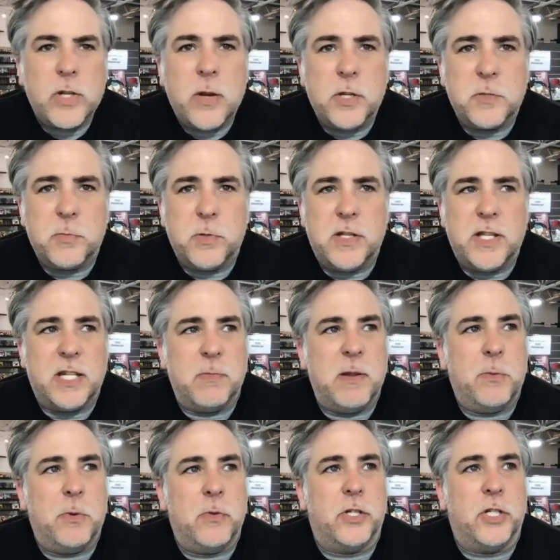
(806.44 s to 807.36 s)
to explain that to
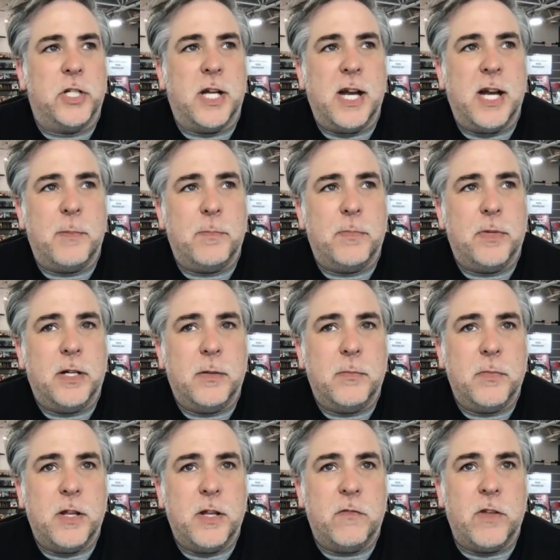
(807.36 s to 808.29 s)
people at the shop.
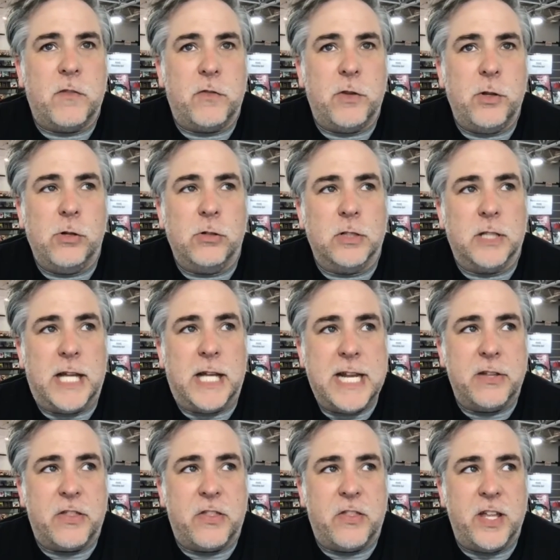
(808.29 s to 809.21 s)
If you don't like
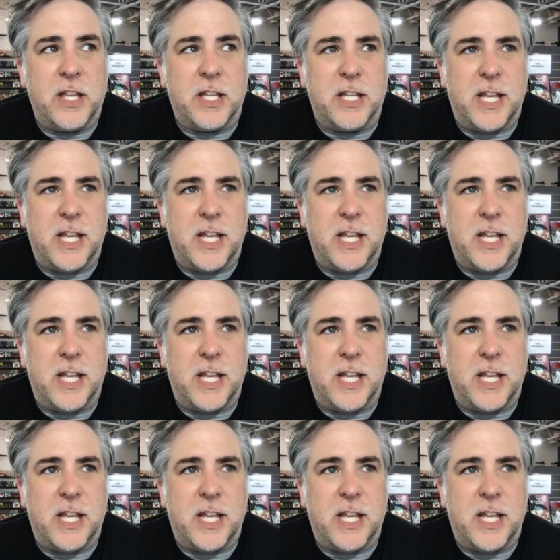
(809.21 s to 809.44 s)
a thing,